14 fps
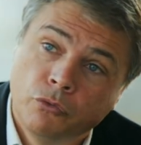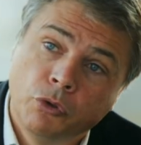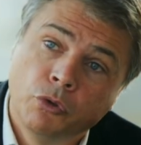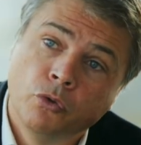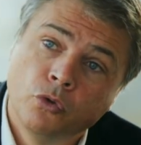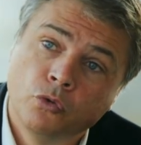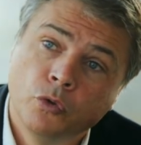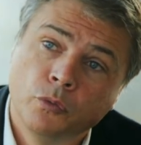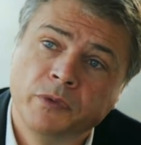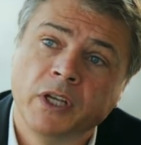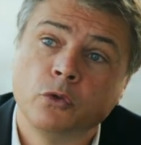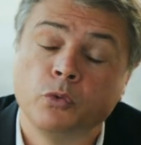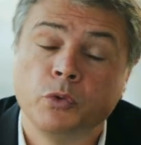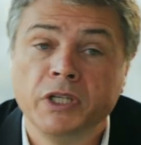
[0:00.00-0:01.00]
Renault Group
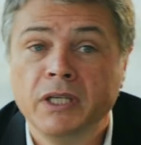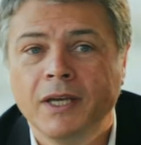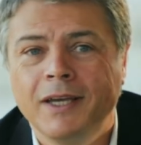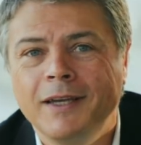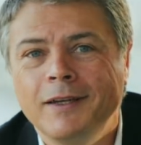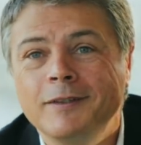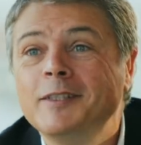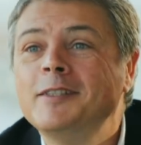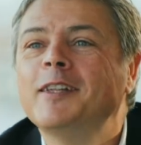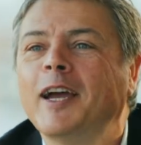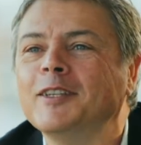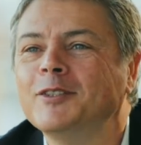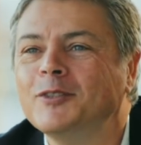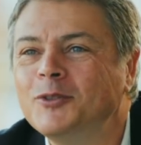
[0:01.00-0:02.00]
that we
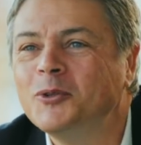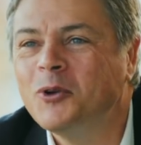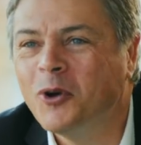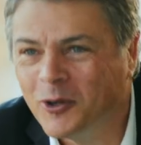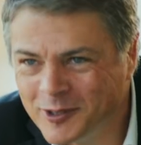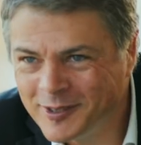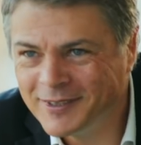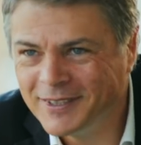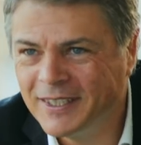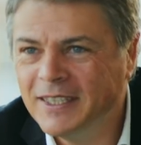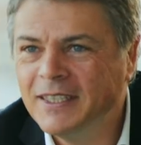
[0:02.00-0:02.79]
designed to cost